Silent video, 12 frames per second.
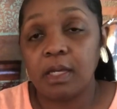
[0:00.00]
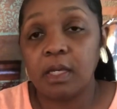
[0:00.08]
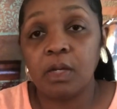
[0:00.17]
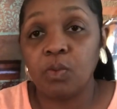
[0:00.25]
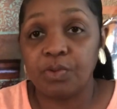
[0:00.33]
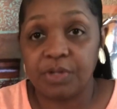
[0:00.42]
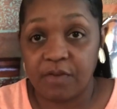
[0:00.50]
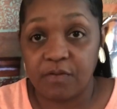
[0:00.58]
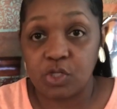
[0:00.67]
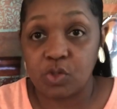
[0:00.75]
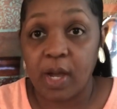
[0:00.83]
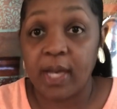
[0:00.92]
it will
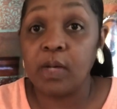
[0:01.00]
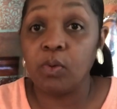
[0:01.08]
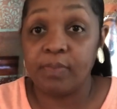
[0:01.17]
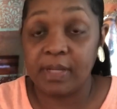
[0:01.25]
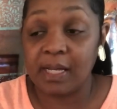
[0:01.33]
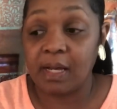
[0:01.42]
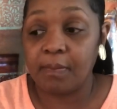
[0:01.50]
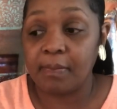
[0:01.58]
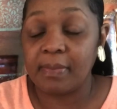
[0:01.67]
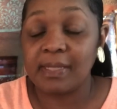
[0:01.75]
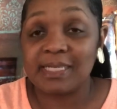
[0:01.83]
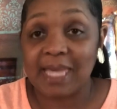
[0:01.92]
never dry, it will
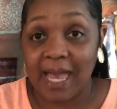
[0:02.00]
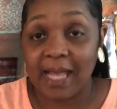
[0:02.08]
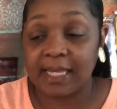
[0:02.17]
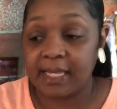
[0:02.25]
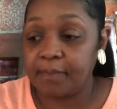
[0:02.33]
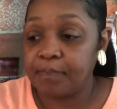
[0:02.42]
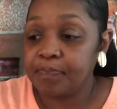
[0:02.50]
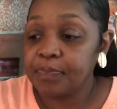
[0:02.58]
become tacky.